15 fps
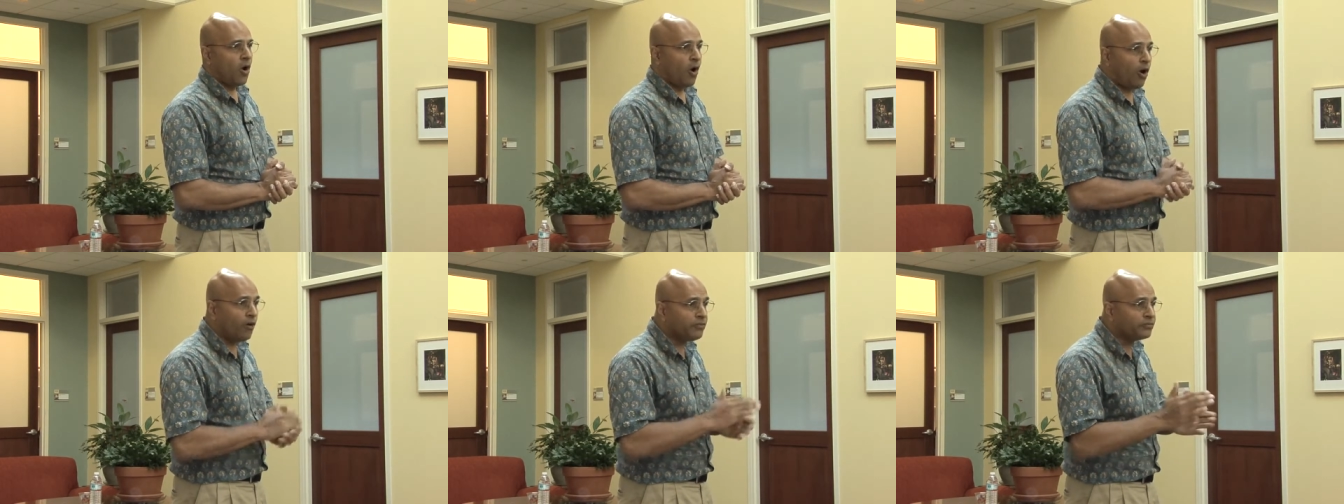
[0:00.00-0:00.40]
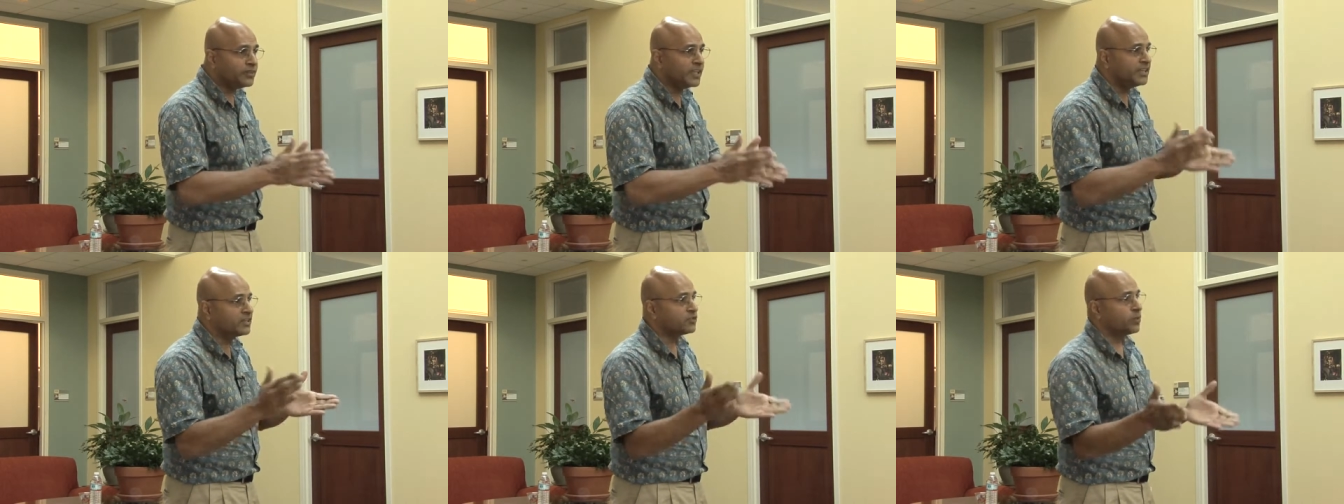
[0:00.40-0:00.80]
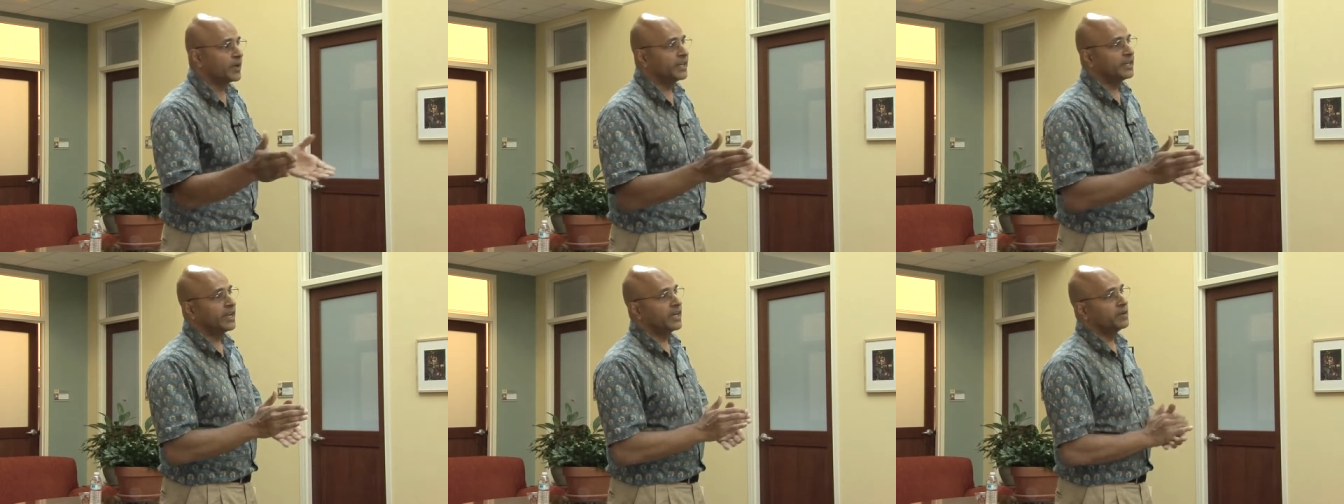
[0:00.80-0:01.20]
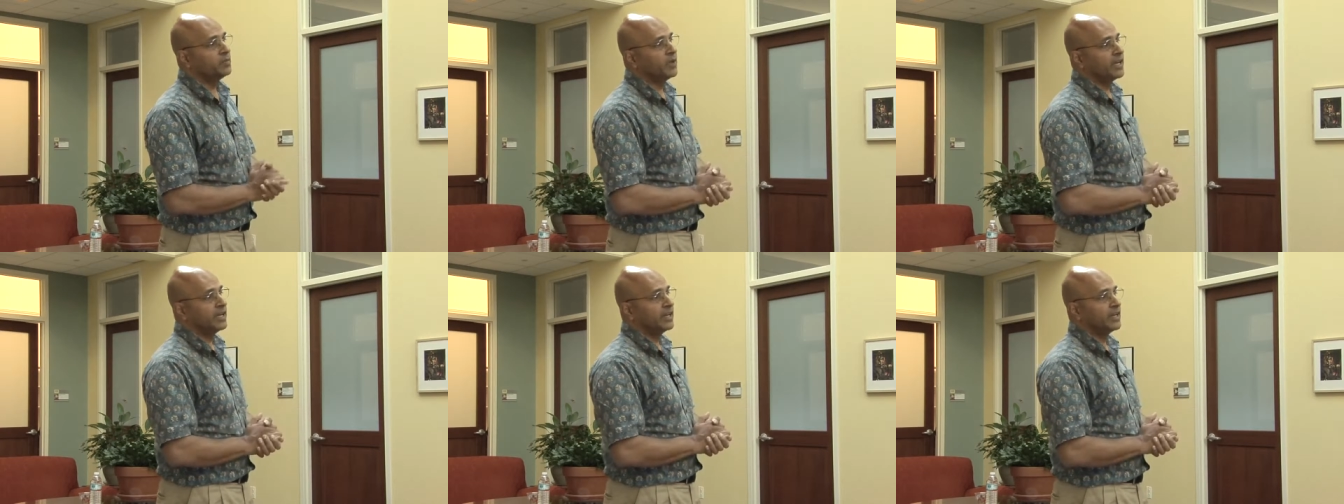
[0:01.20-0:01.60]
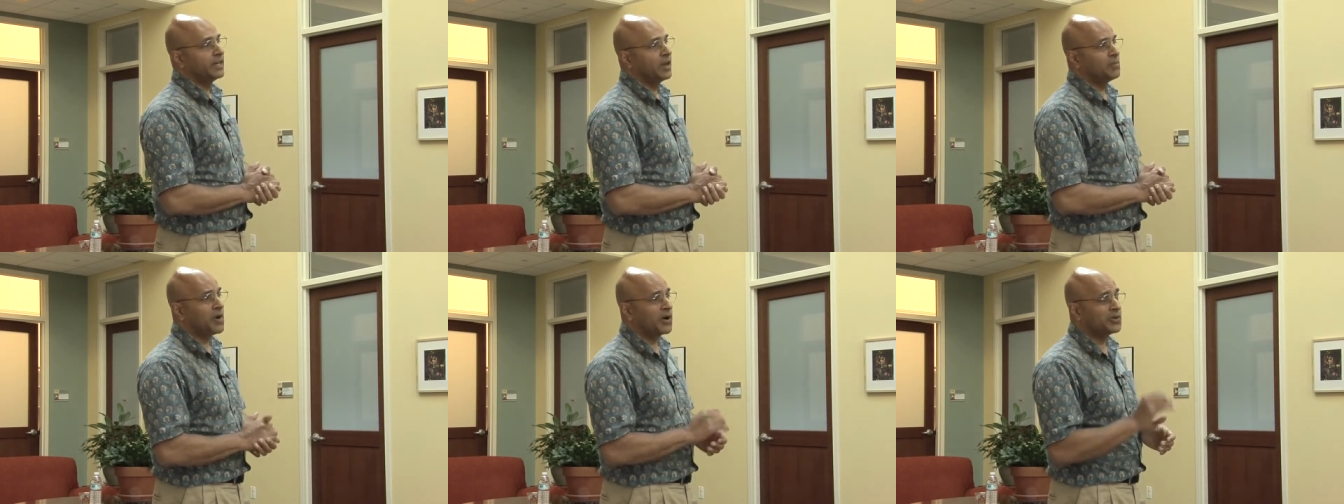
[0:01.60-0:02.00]
Of these 29
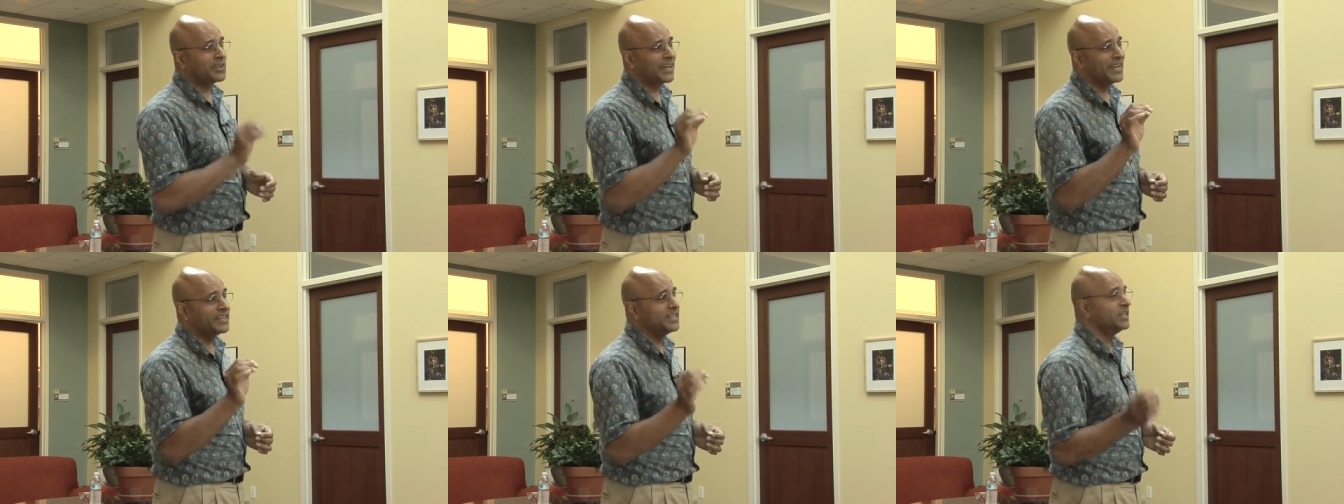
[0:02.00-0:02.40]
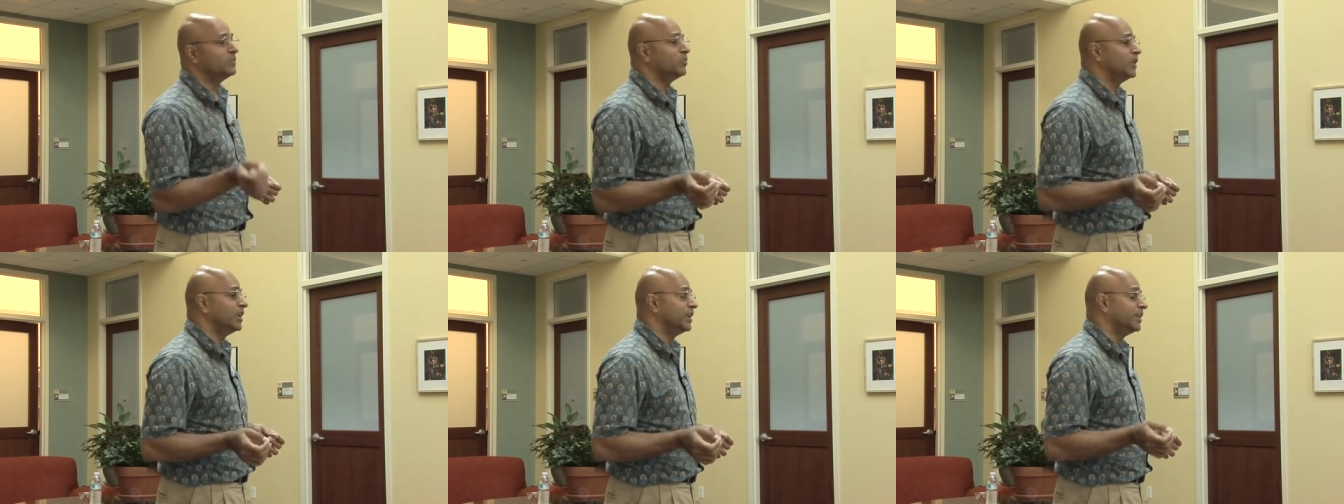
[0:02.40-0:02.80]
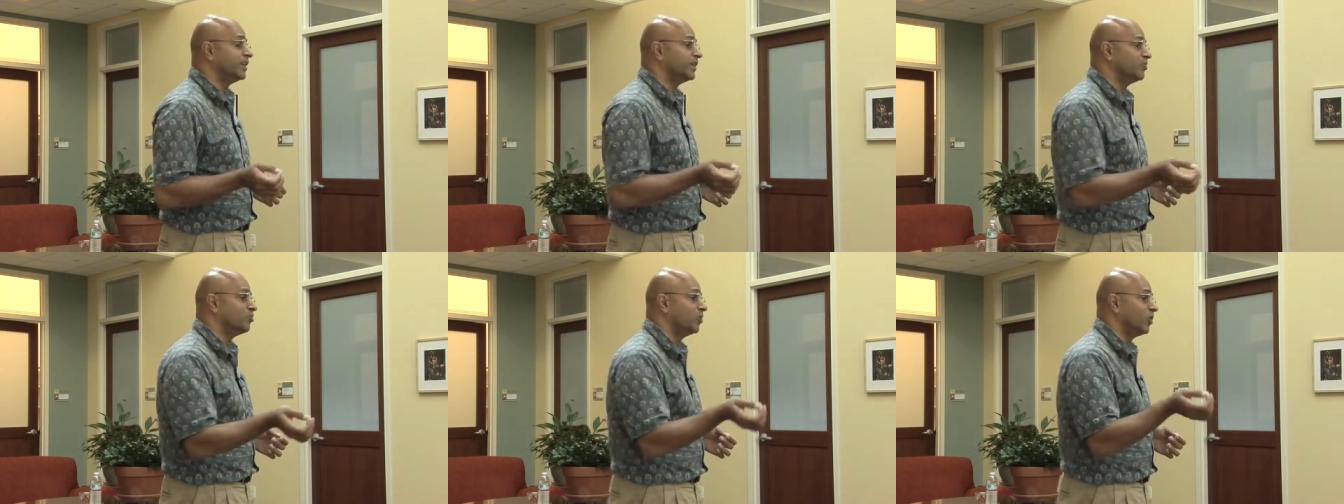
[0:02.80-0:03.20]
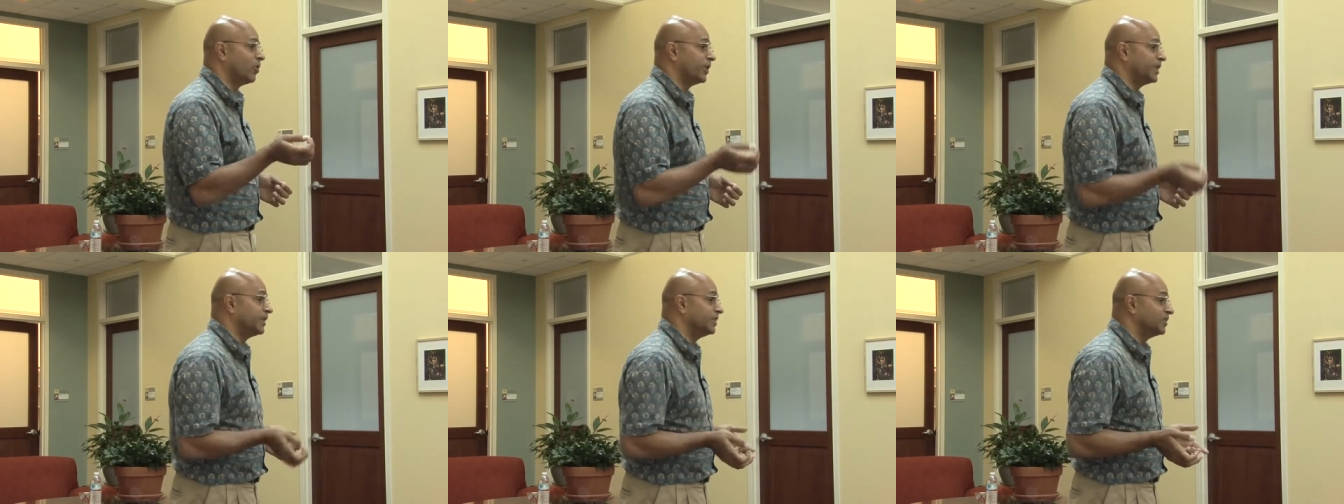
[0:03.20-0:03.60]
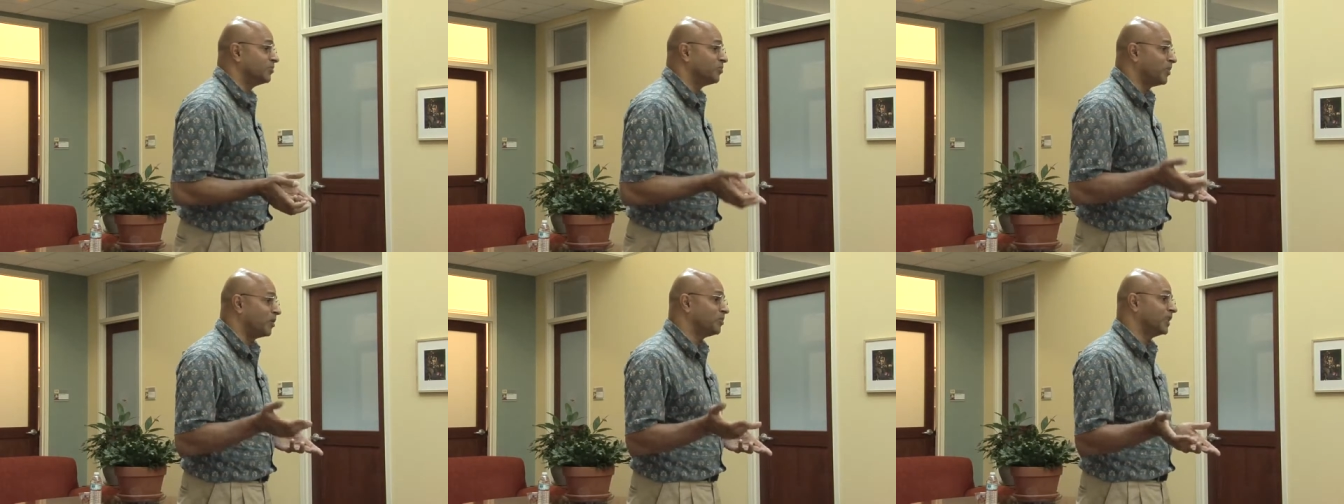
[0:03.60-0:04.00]
million, about 18 million are employed in the
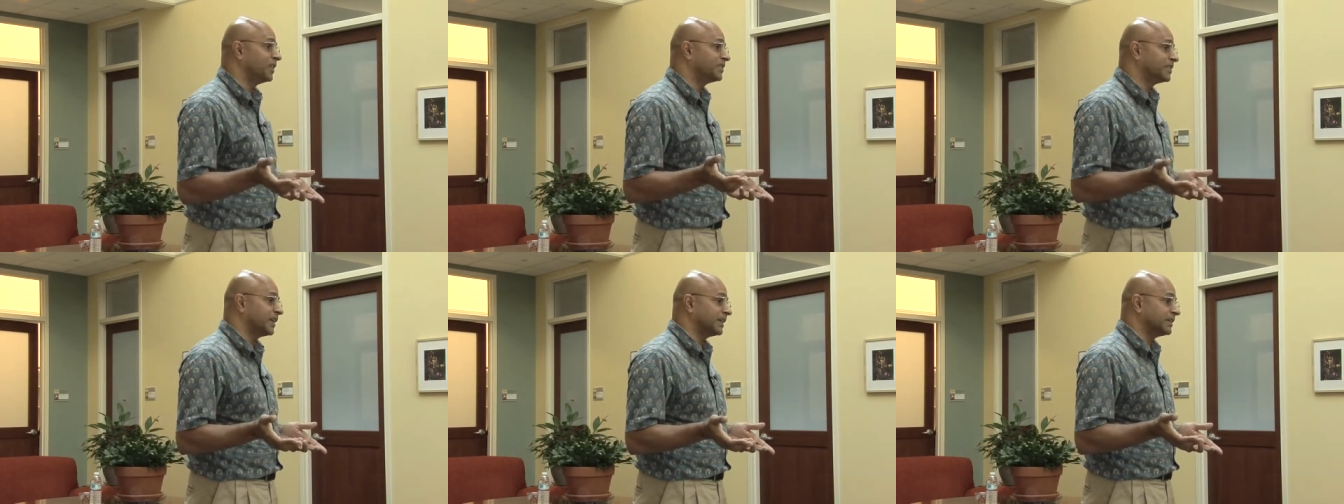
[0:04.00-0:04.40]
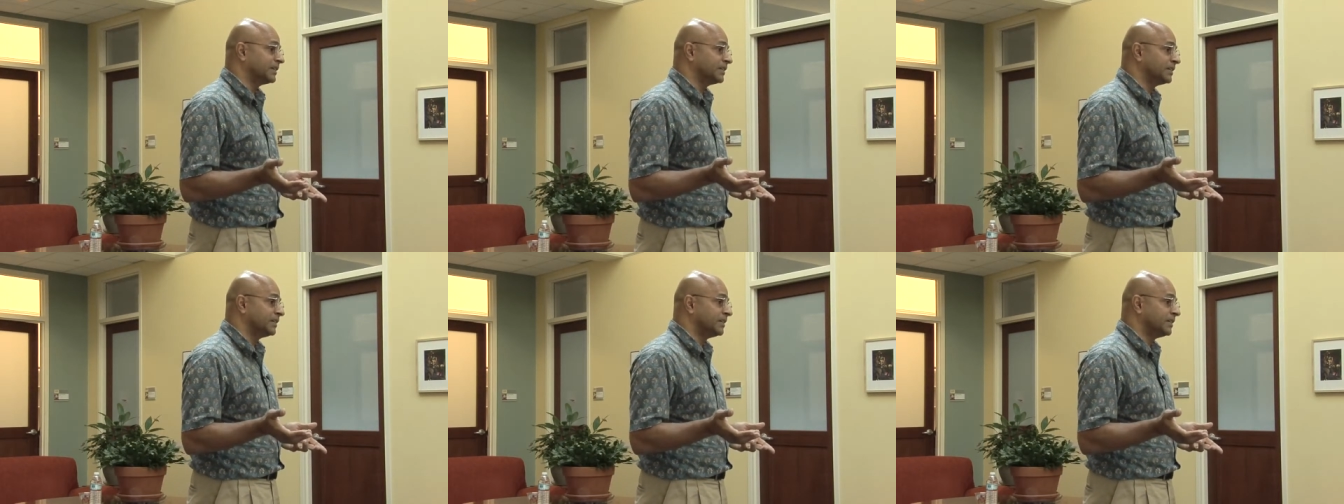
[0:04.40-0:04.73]
public sector,